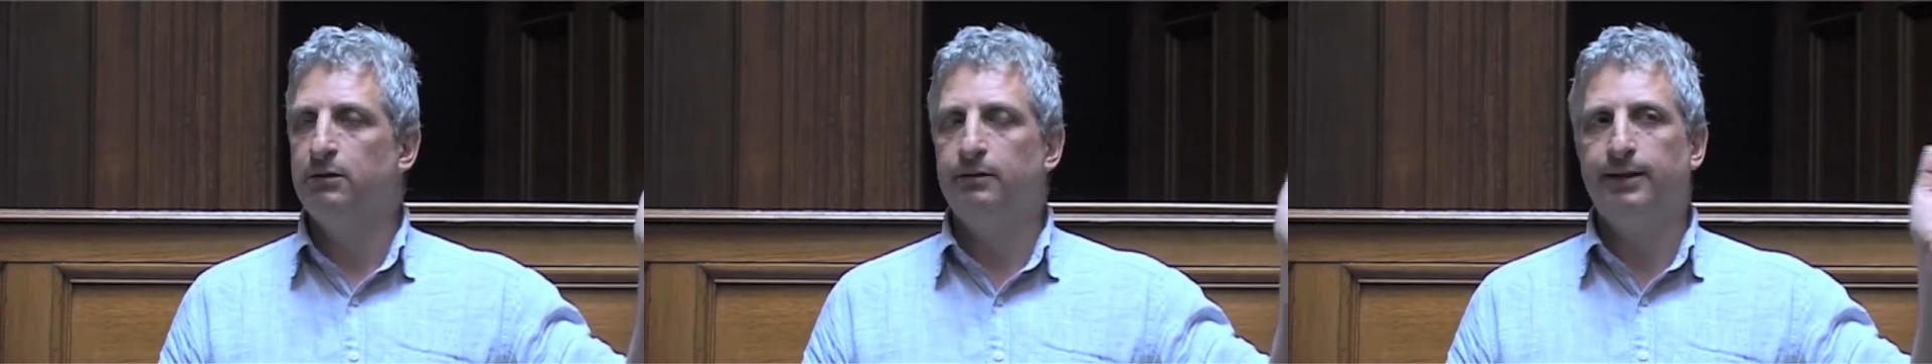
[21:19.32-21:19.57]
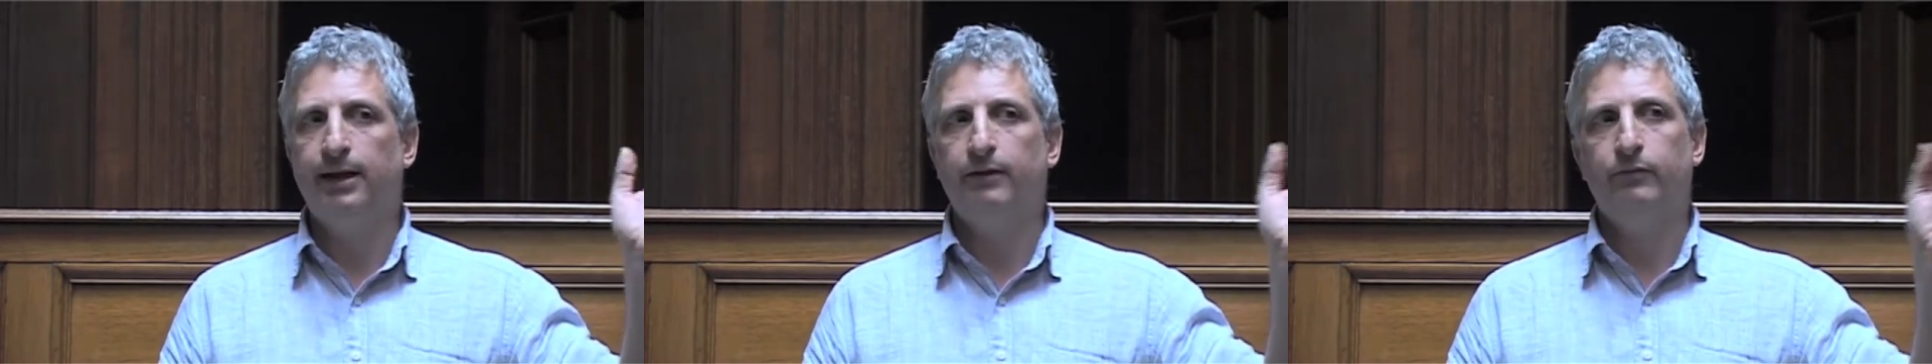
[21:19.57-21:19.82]

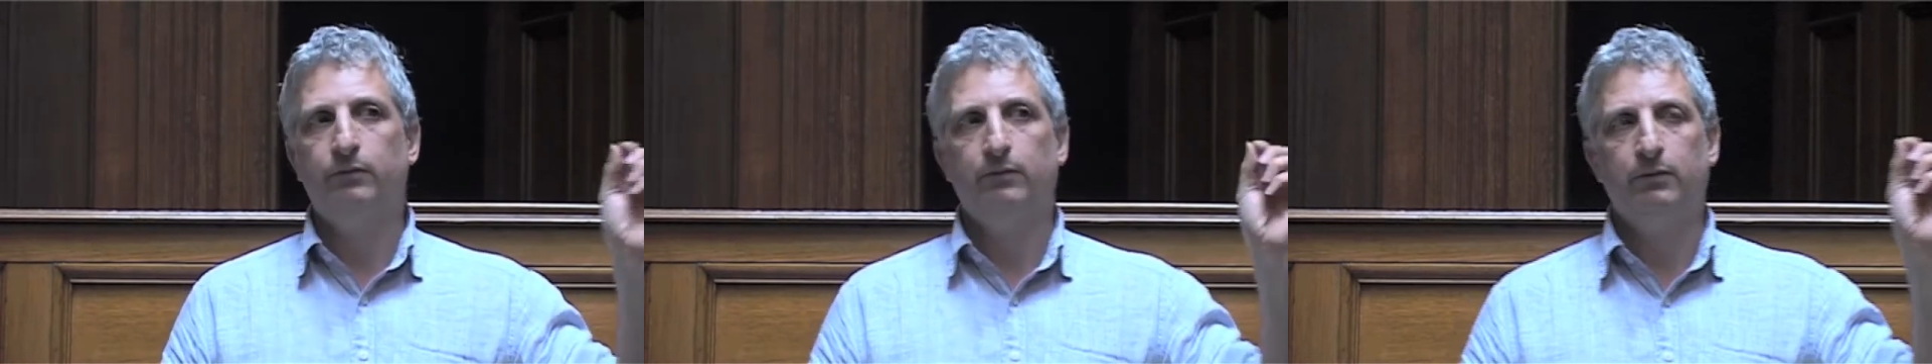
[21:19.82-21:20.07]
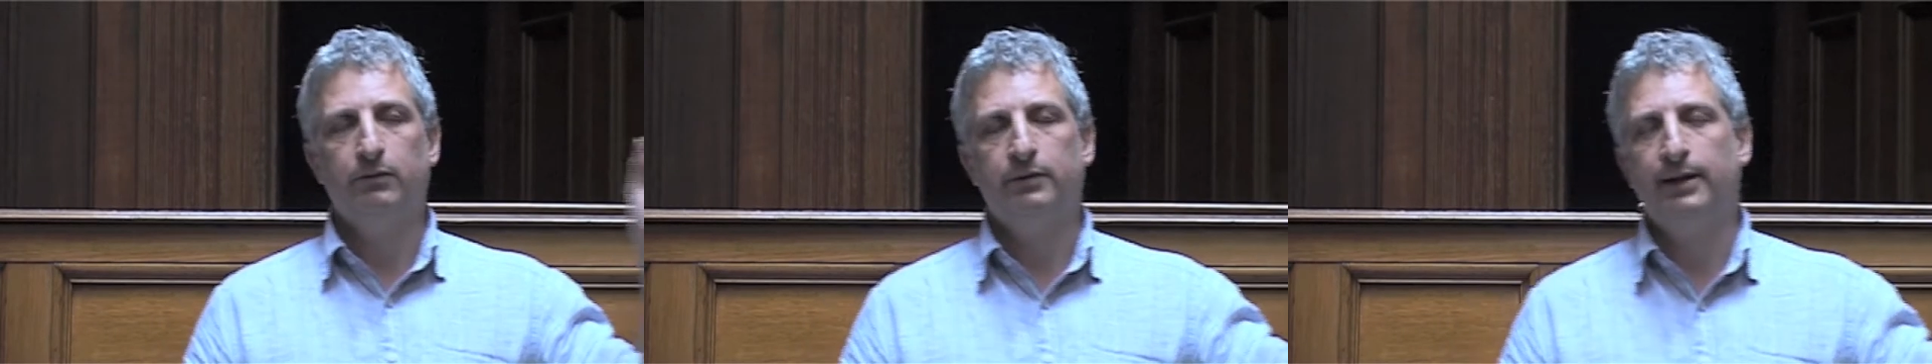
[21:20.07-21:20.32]

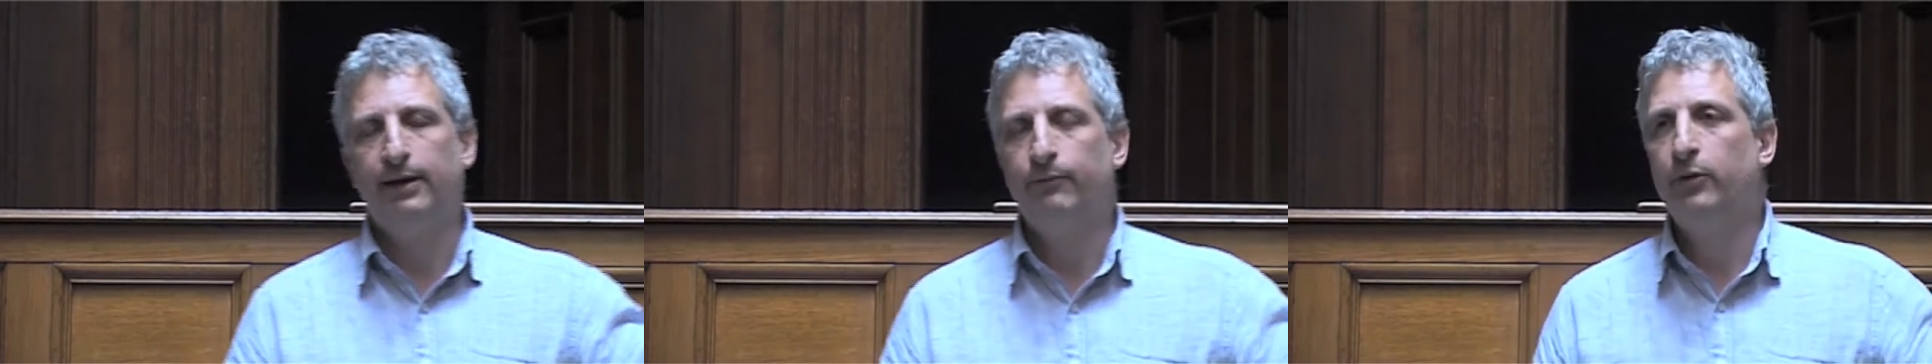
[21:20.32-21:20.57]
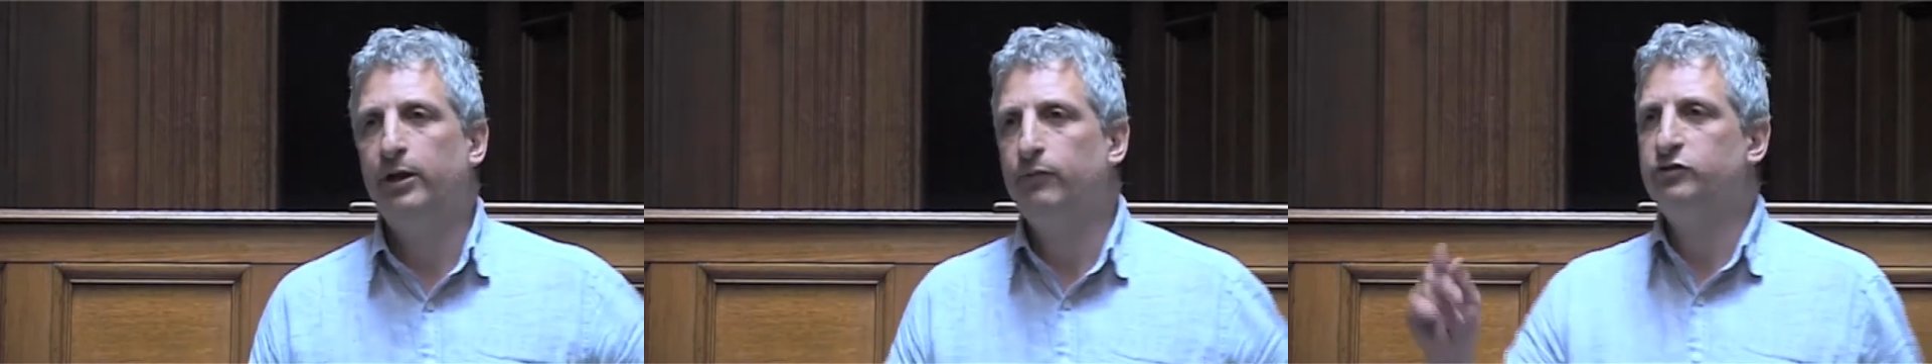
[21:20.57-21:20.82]
That, that
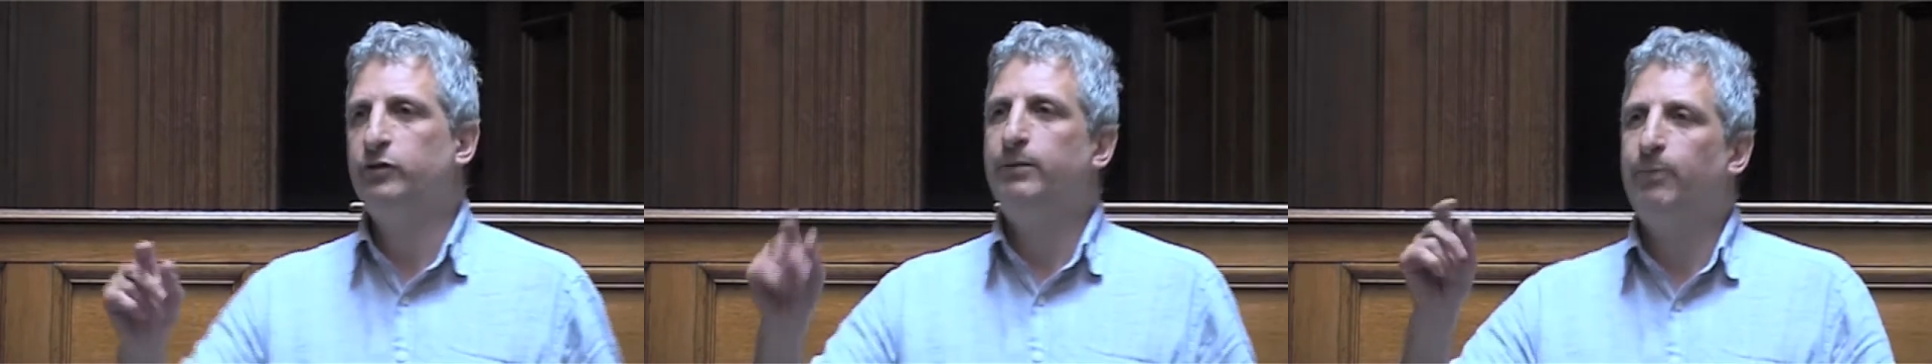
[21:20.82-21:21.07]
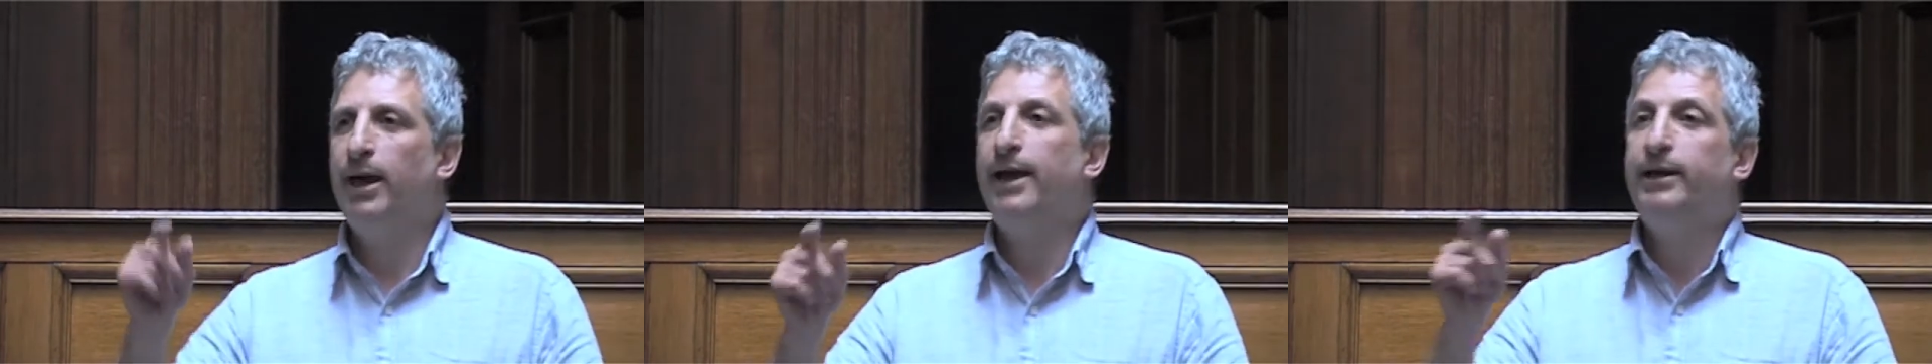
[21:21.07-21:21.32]
money was
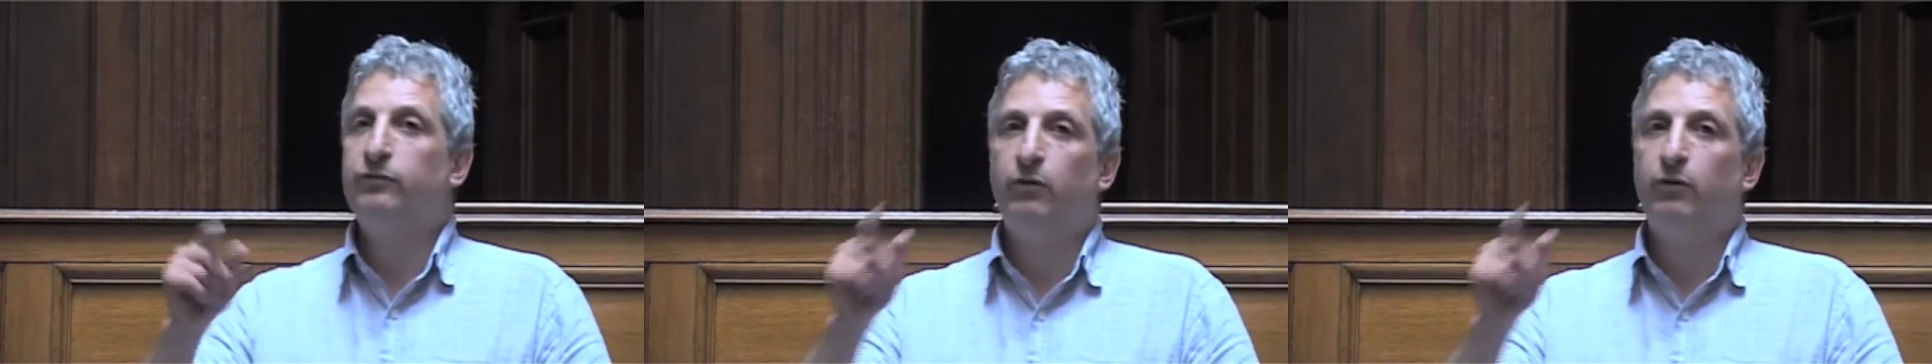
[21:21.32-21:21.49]
repaid,